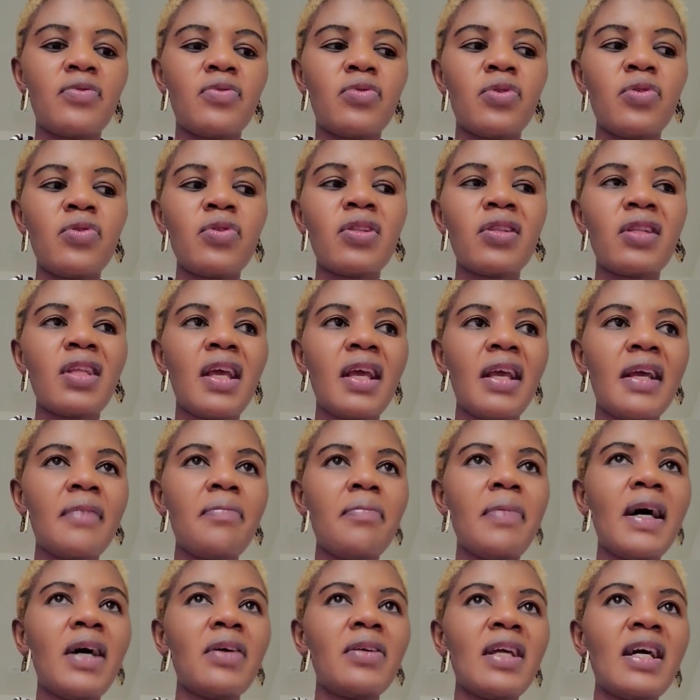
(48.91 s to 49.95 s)
Do you think
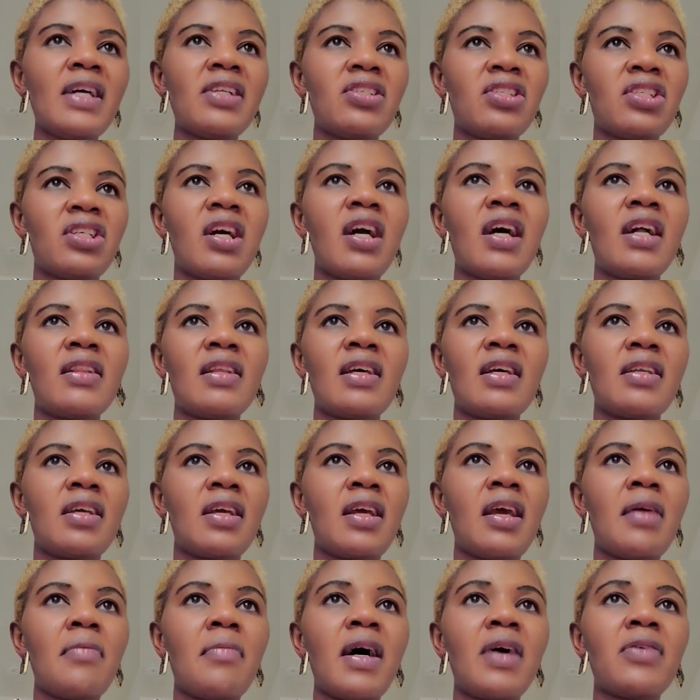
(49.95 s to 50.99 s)
about that child that
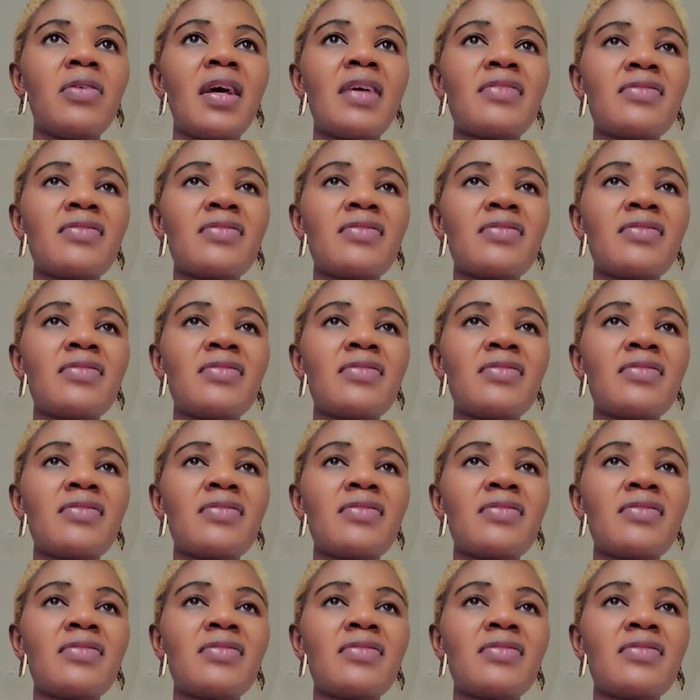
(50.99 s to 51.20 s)
came out